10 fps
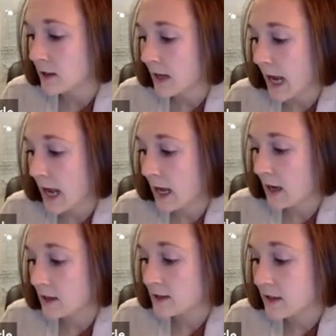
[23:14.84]

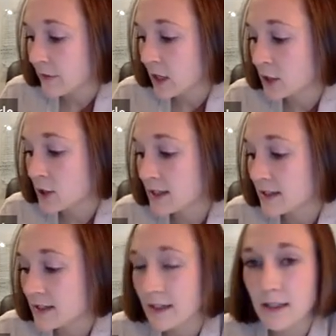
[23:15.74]
And
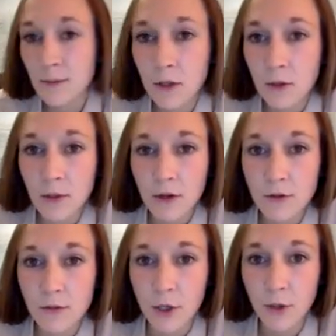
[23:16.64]
760
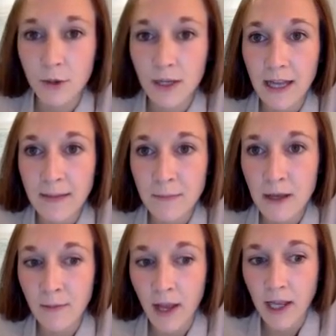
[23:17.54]
millimeters of mercury,
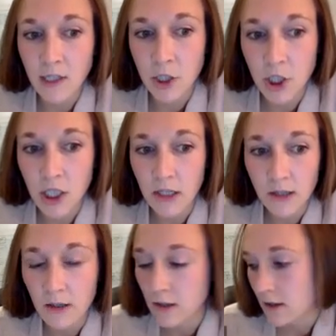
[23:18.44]

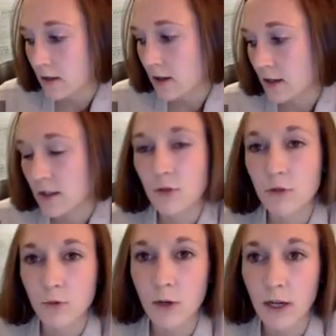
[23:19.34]
mmHg, is equal
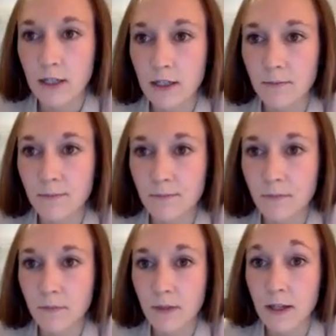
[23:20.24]
to 1 atm,
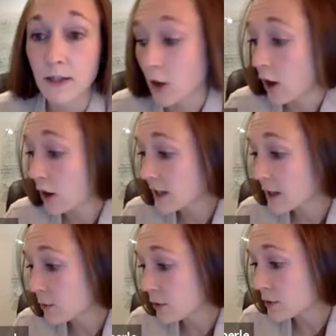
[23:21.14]
is all
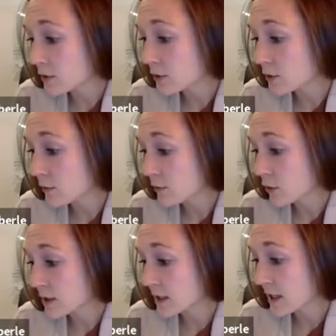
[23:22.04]
equal to
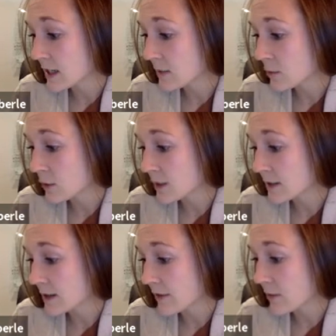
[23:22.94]

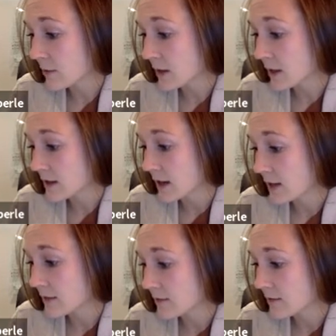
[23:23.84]
14.7 psi.